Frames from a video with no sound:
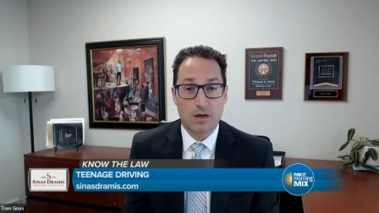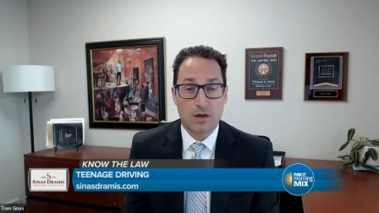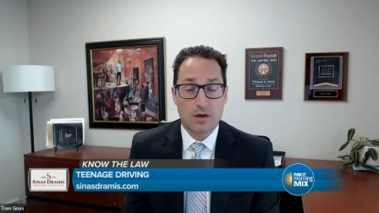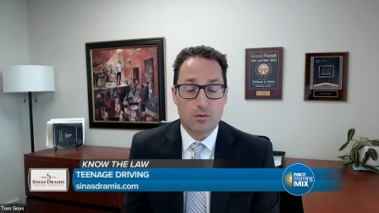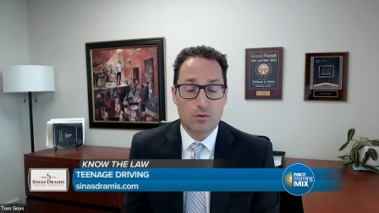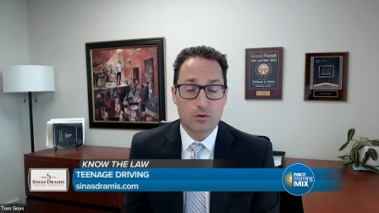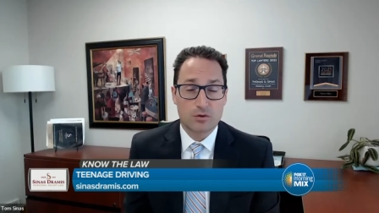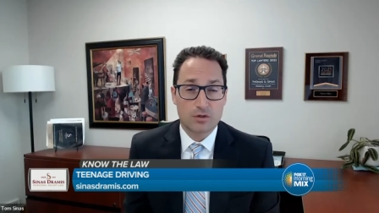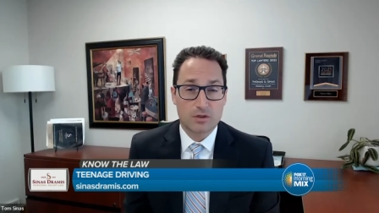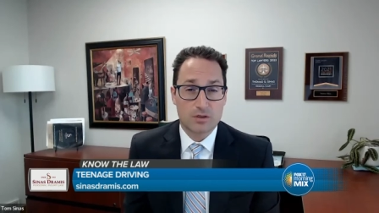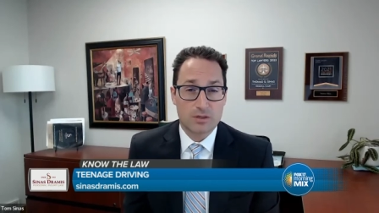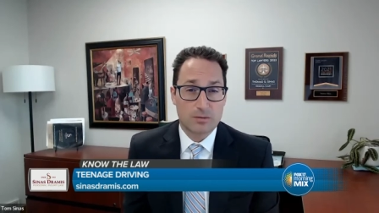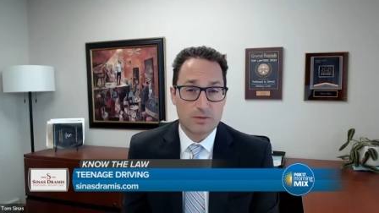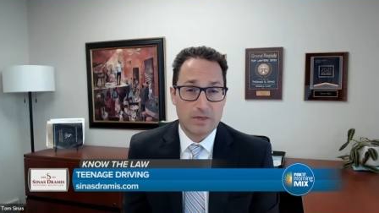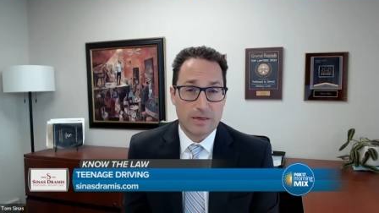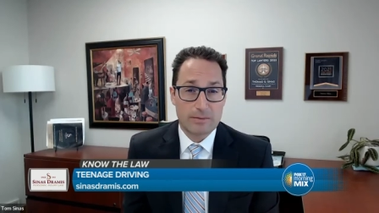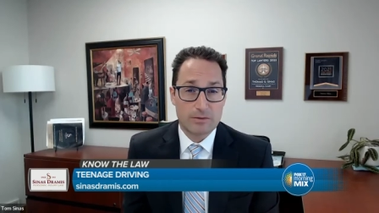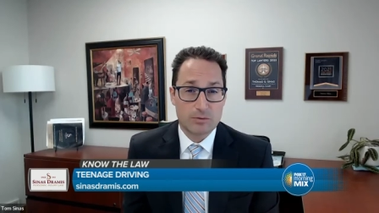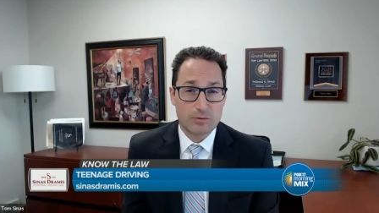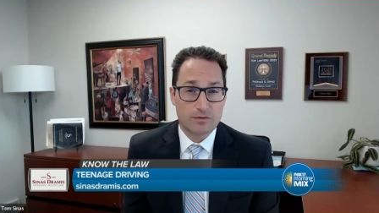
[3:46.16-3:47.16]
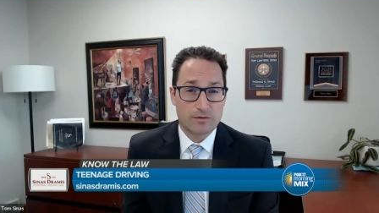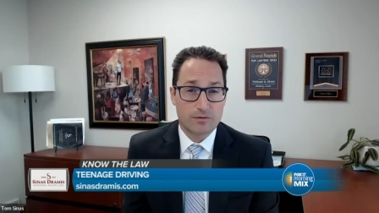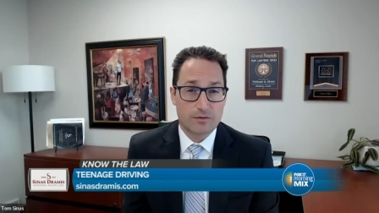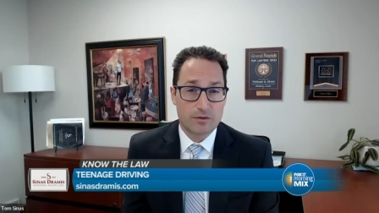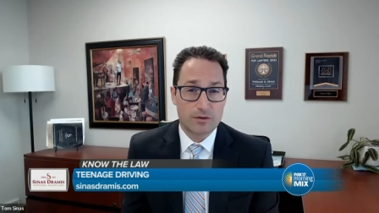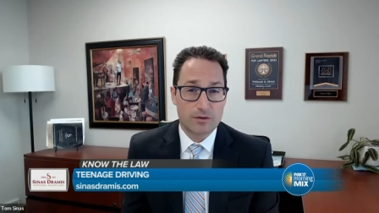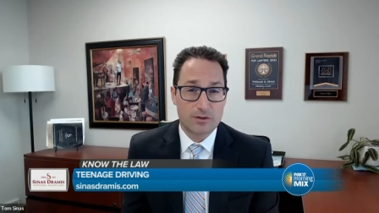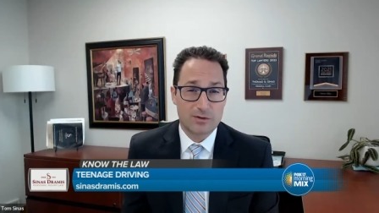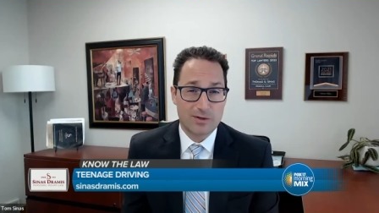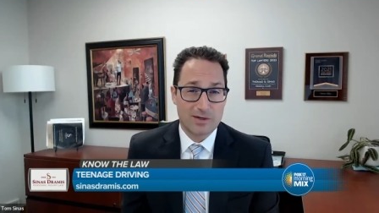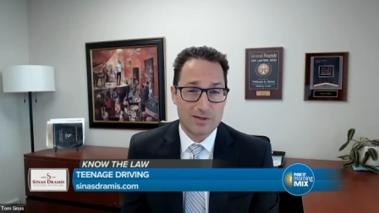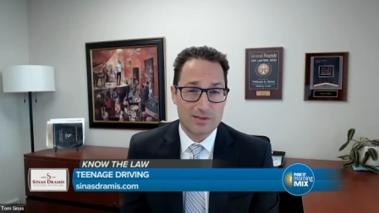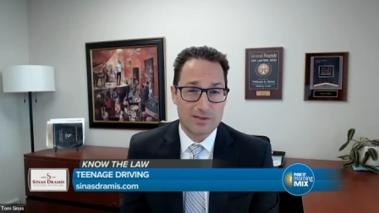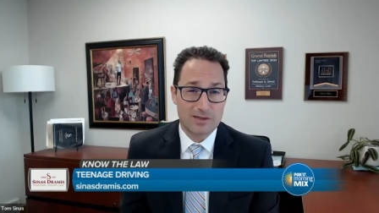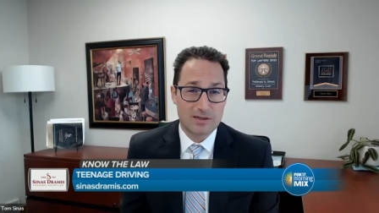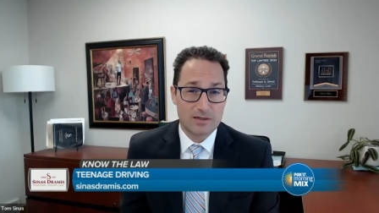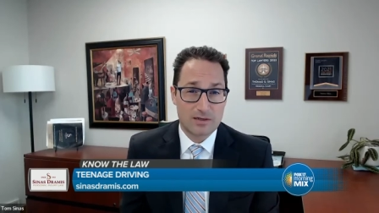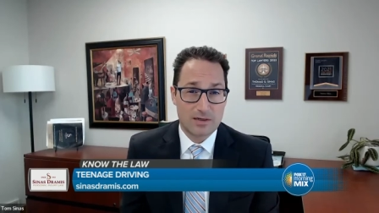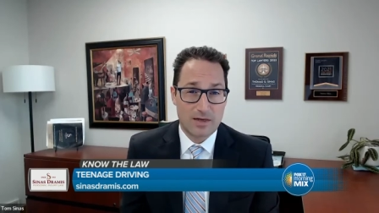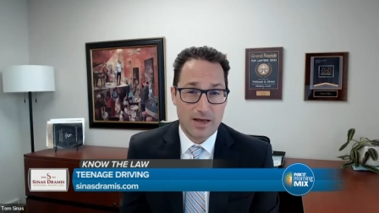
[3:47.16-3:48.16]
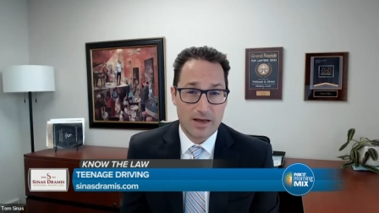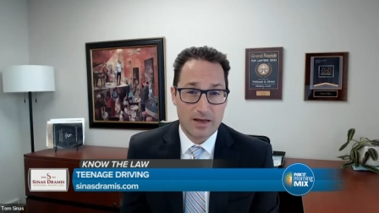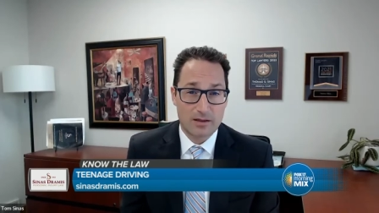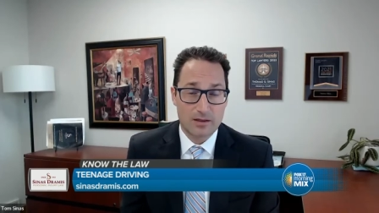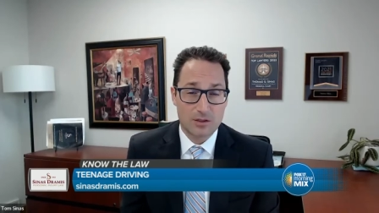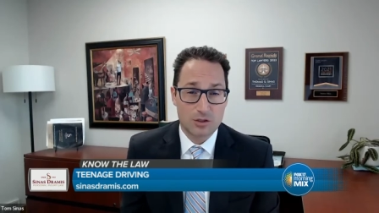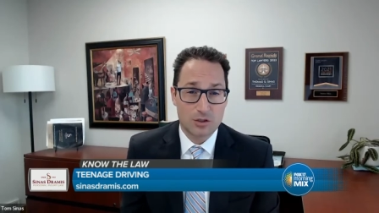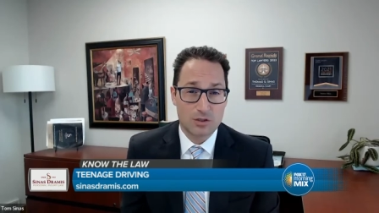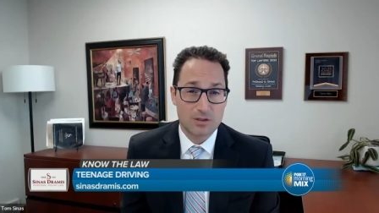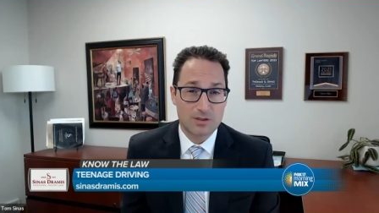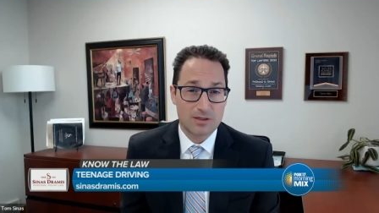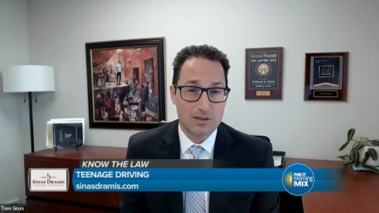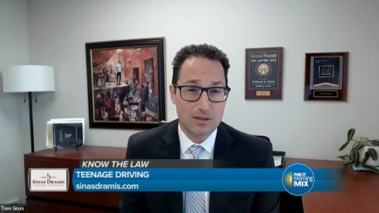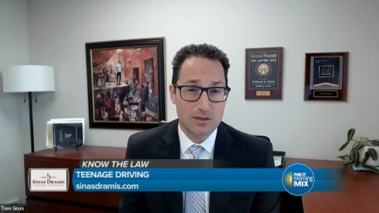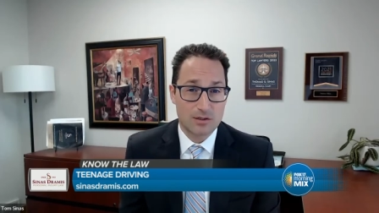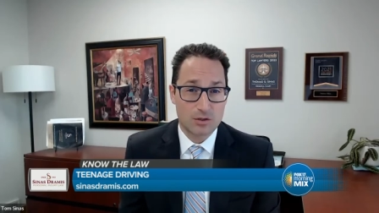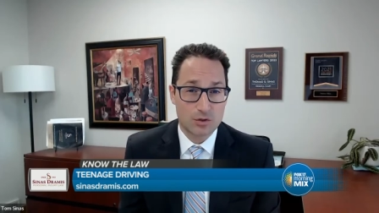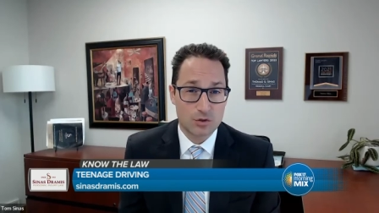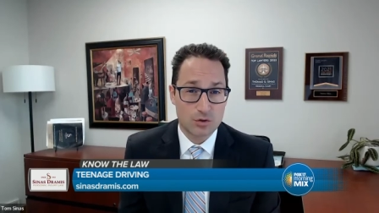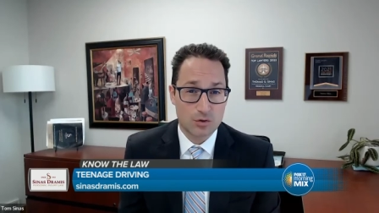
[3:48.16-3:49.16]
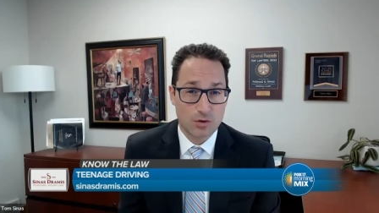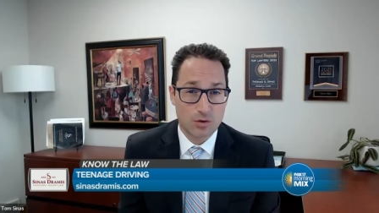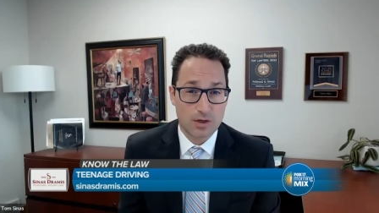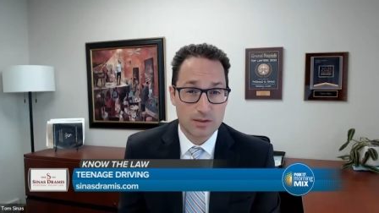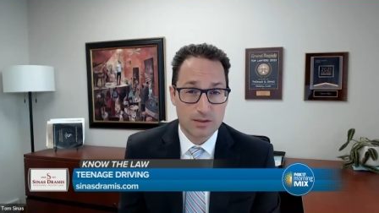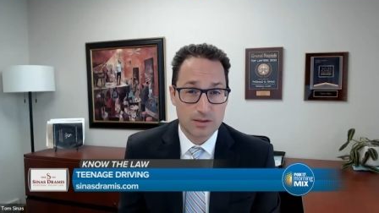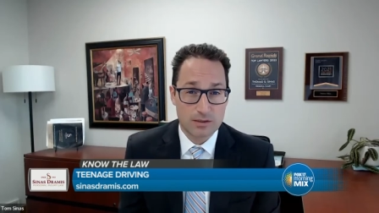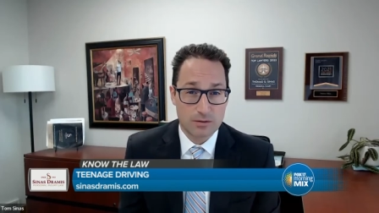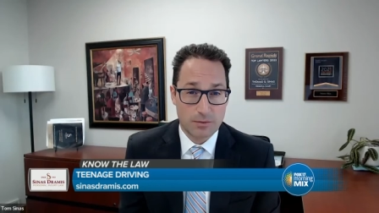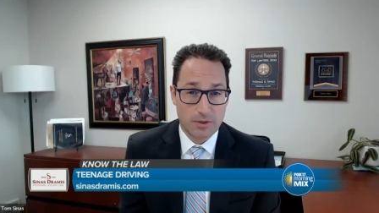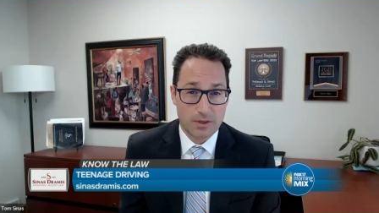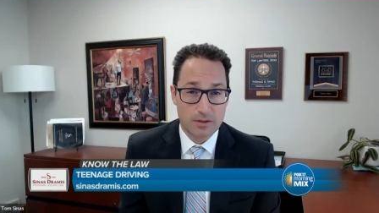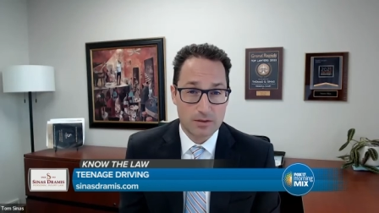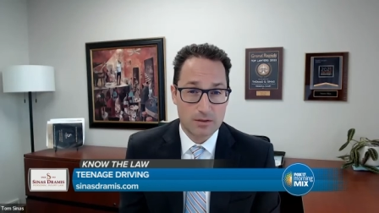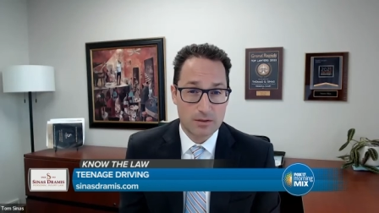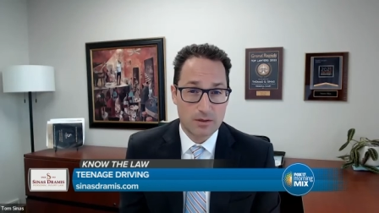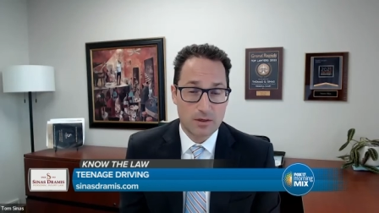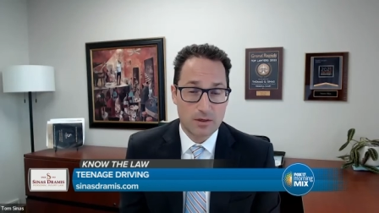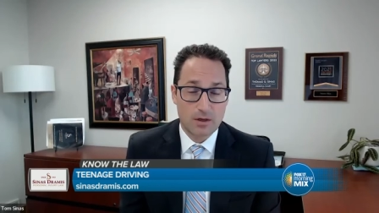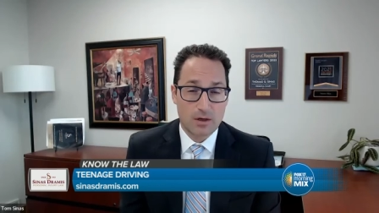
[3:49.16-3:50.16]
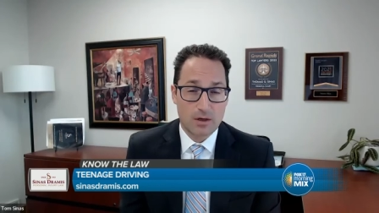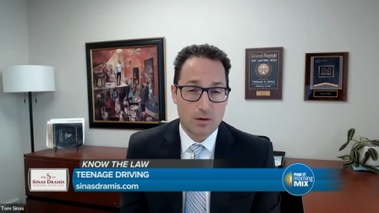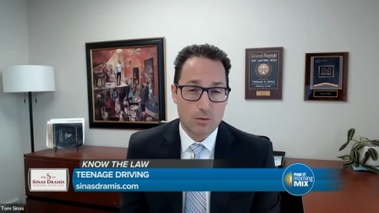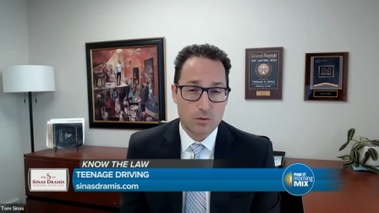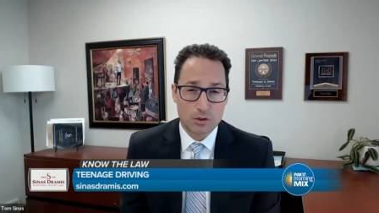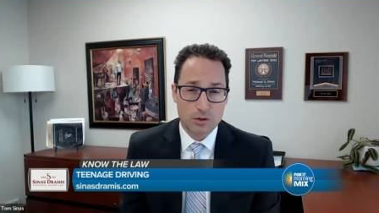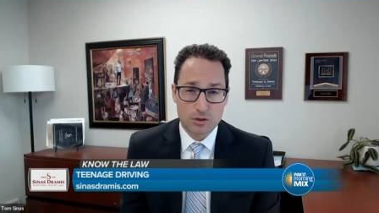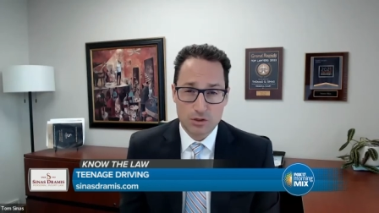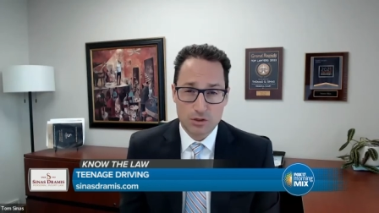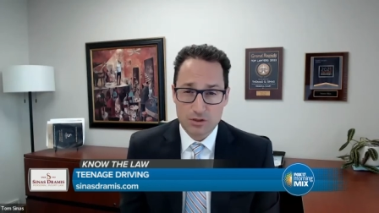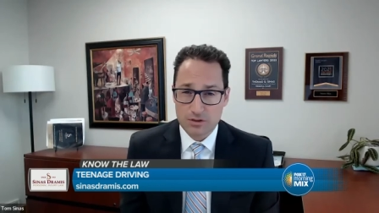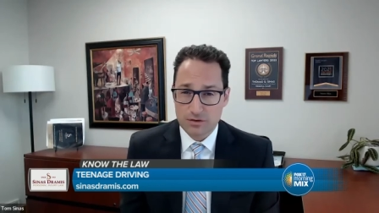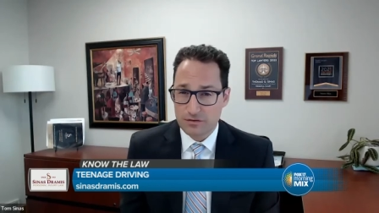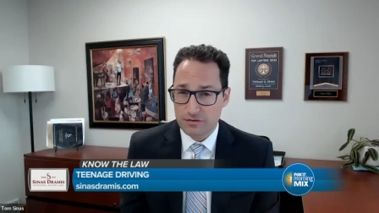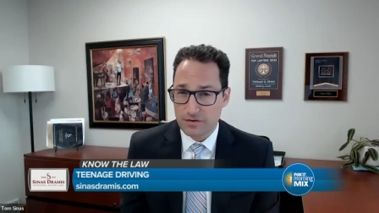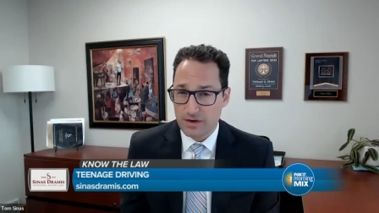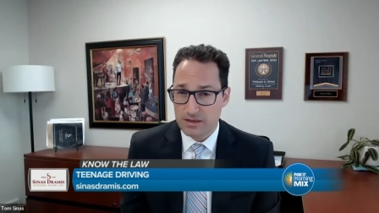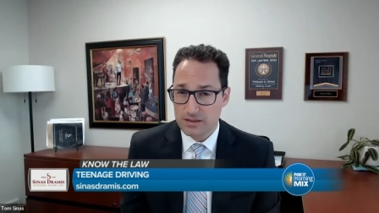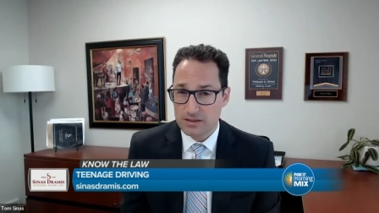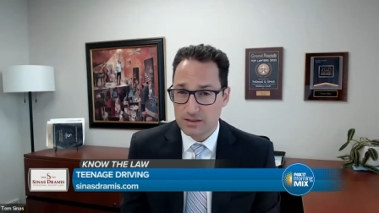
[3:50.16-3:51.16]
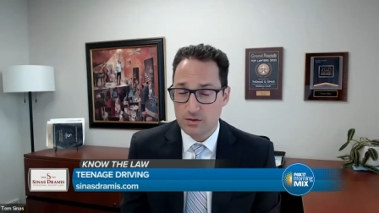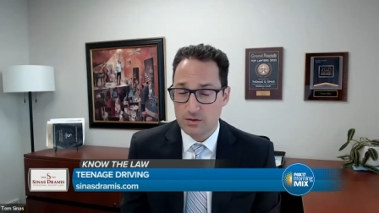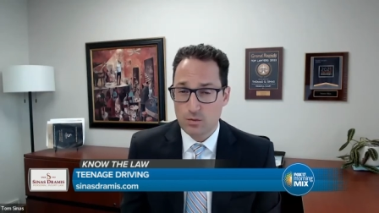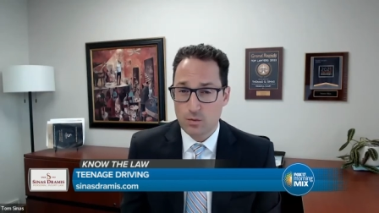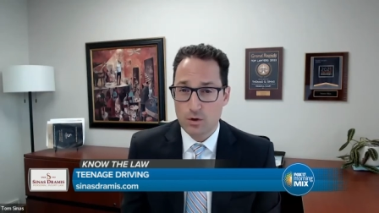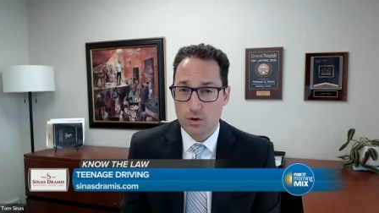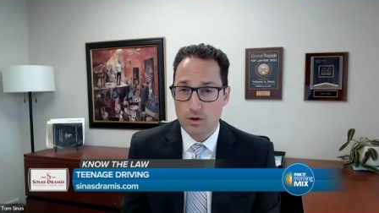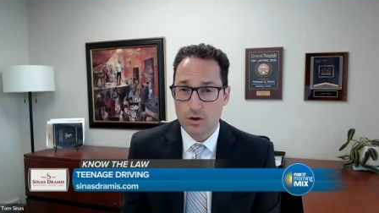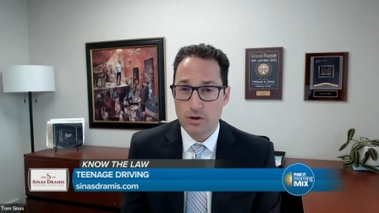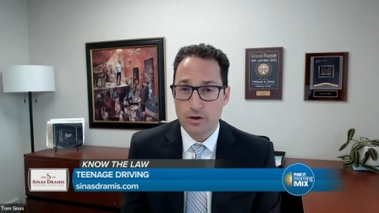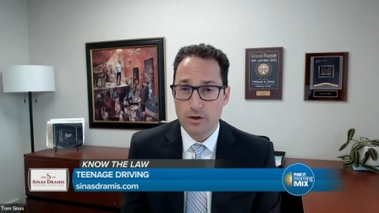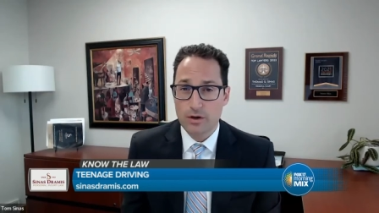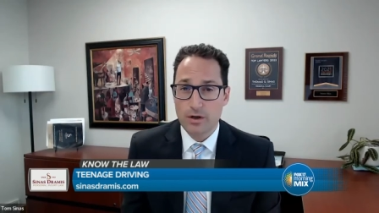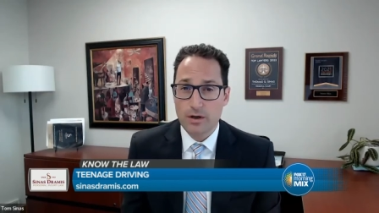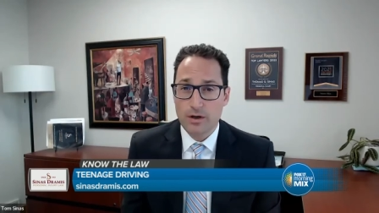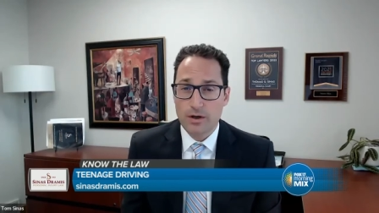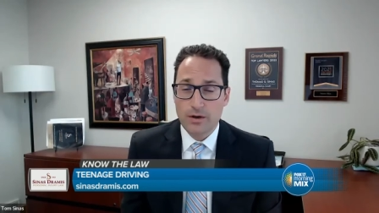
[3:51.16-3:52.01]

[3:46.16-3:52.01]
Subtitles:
which is sometimes referred to as negligent entrustment, which is just a fancy word